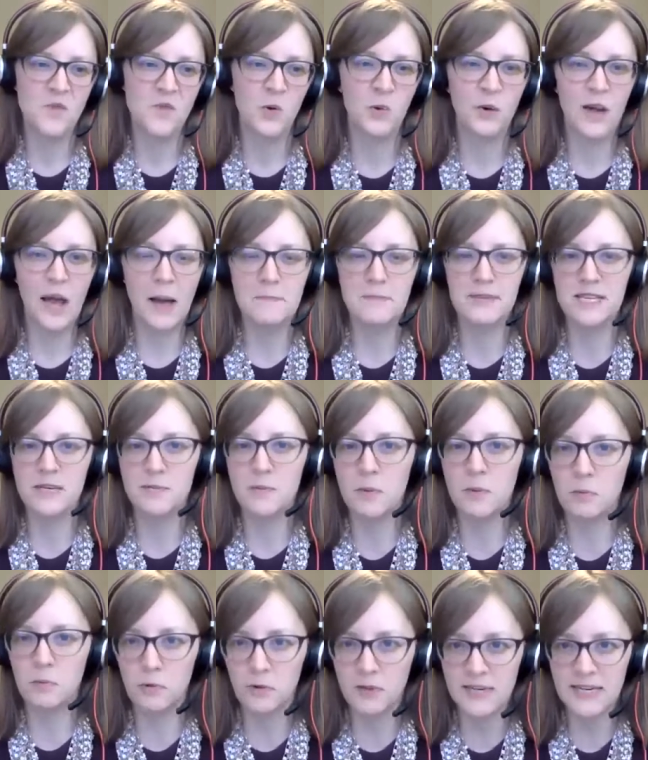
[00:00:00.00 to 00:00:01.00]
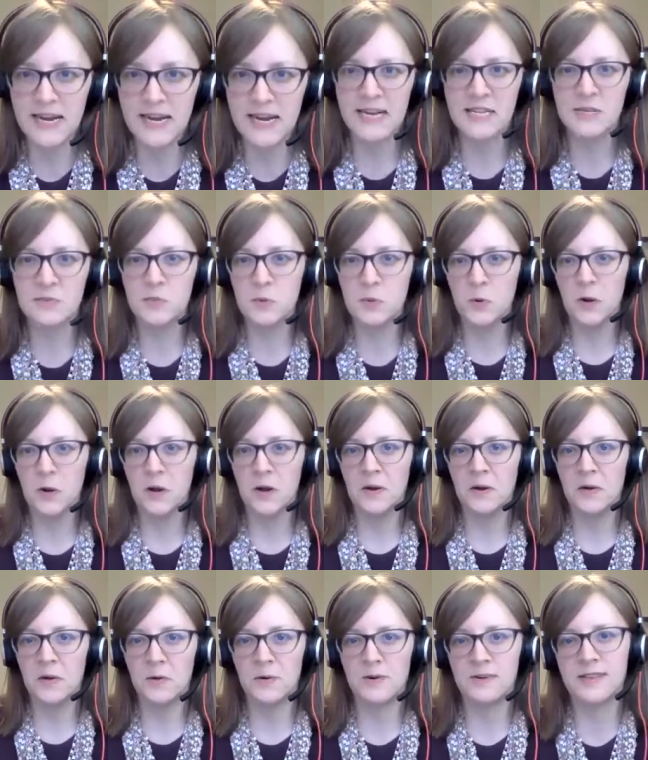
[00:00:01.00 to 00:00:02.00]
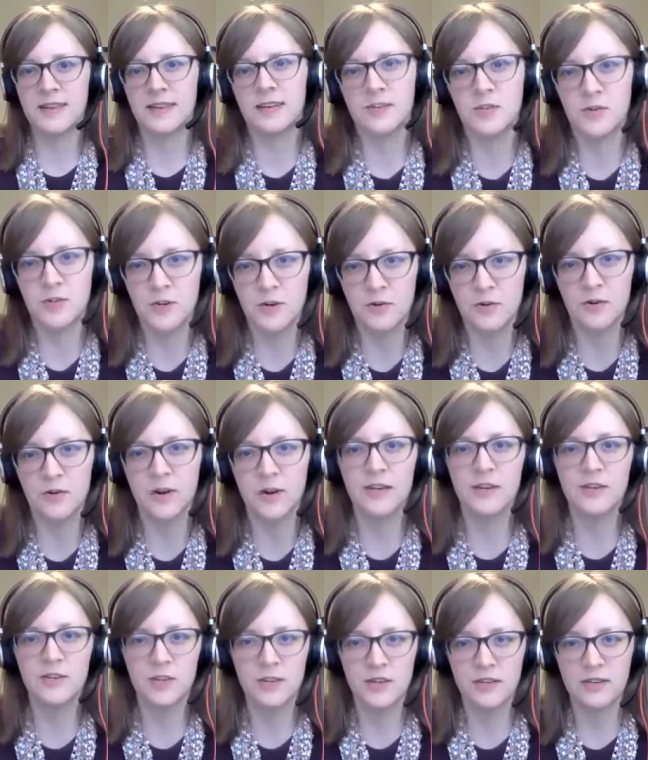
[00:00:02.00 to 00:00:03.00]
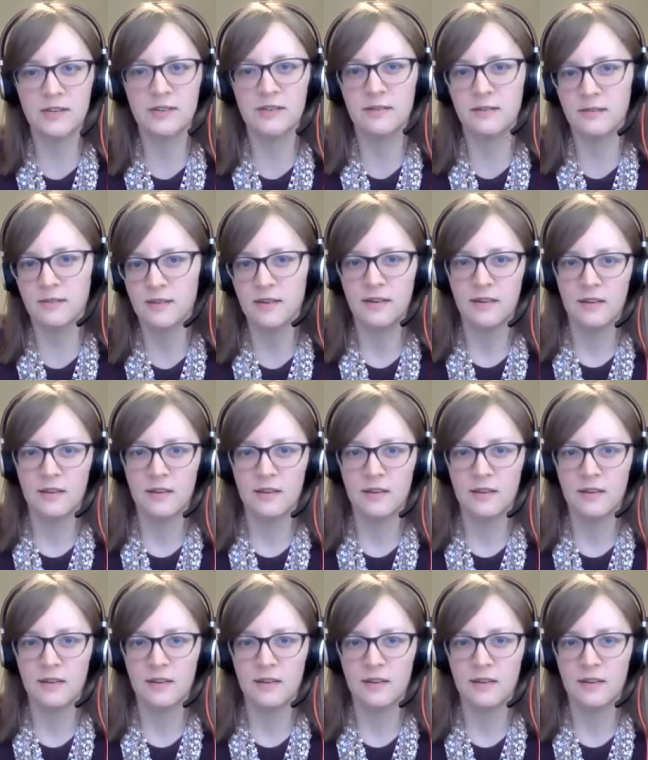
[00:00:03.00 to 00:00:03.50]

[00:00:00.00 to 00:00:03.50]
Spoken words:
what happens to people in diaspora or second generation